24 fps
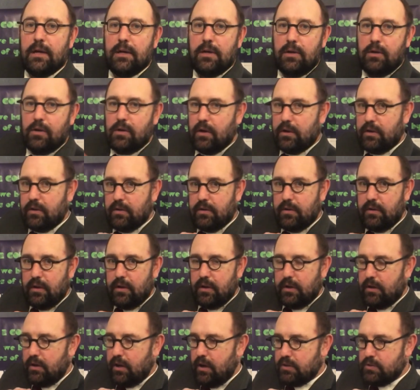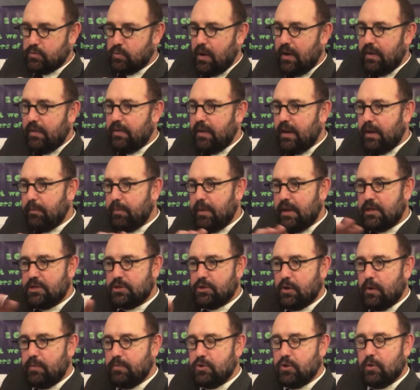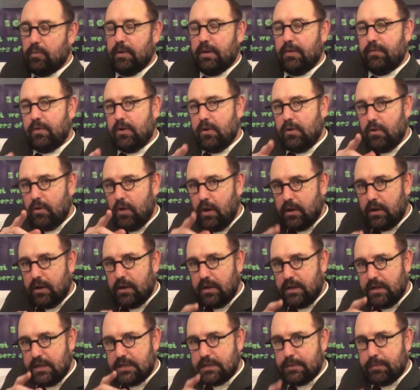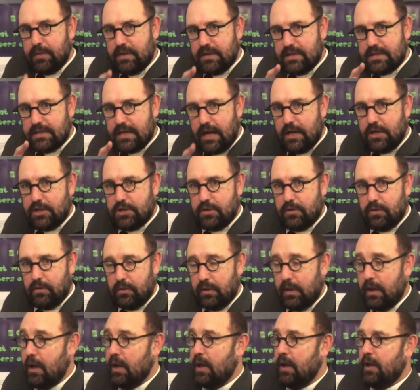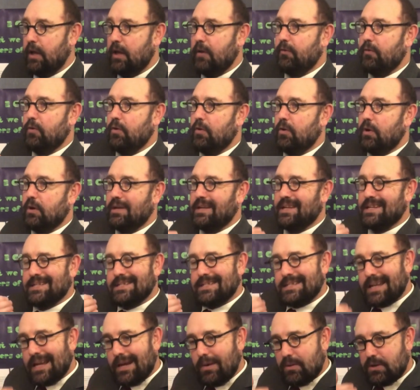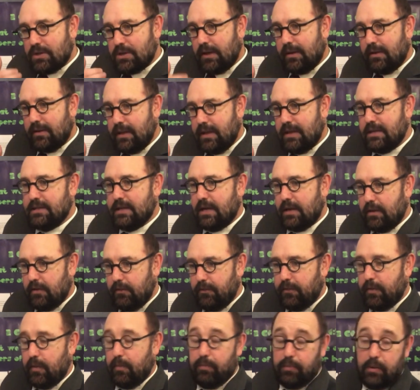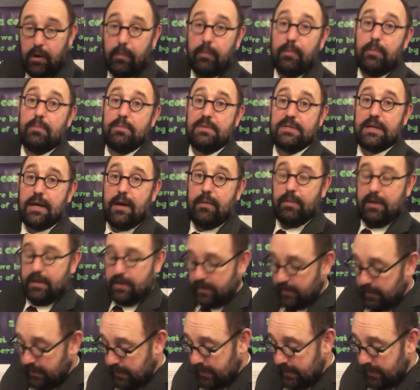You got, you know, it's one thing being scriptural, but if you're not dispensational, if you're not distinguishing things that differ, problems come in.